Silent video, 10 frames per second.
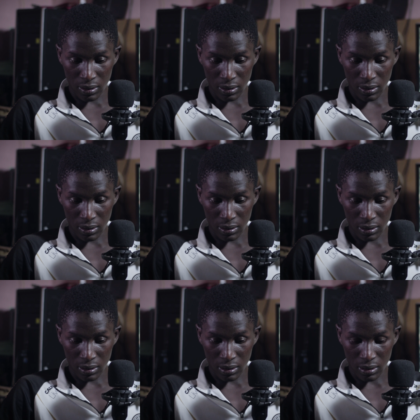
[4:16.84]
Increase
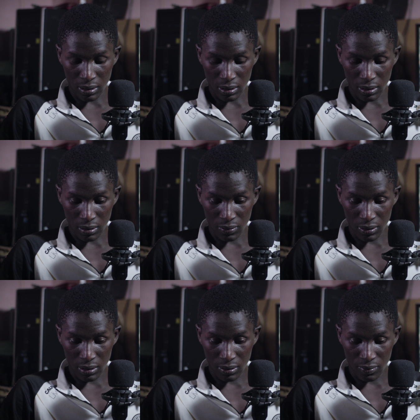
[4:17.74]
the color a little
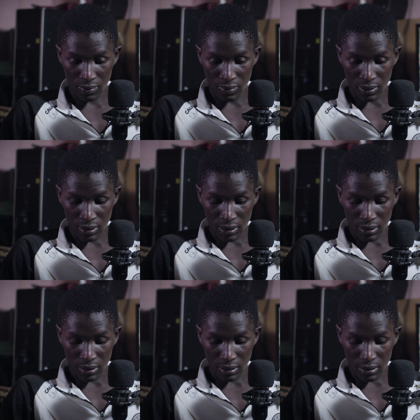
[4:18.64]
bit.
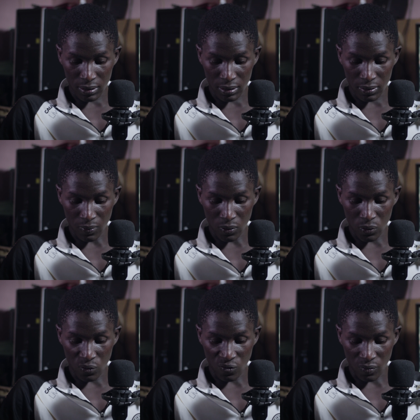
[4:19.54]
Then the
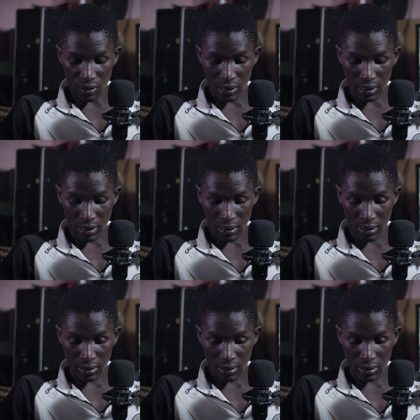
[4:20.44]
blue from the
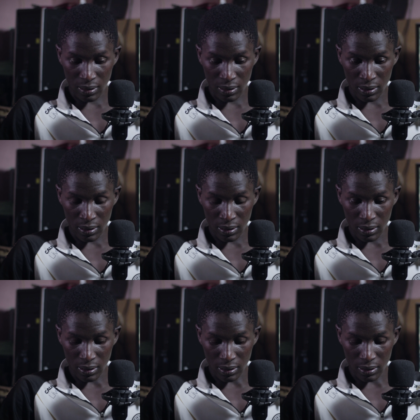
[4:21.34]
sky,
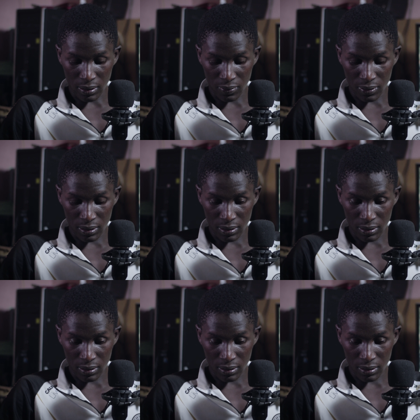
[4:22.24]
a little
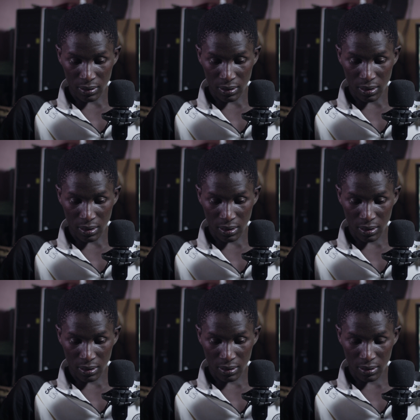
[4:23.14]
bit
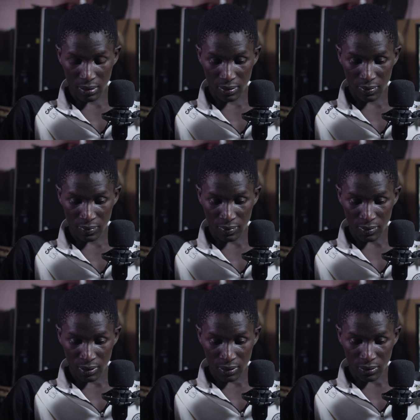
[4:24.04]
dark
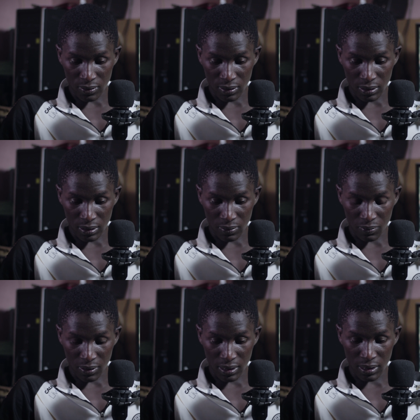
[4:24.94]
to set it
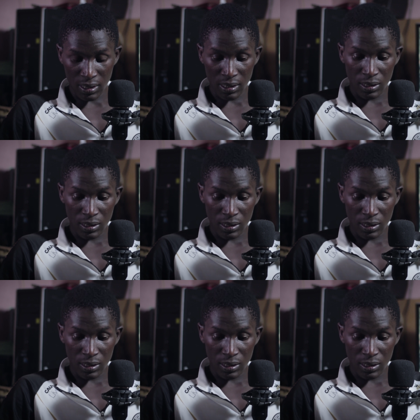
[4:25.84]
apart.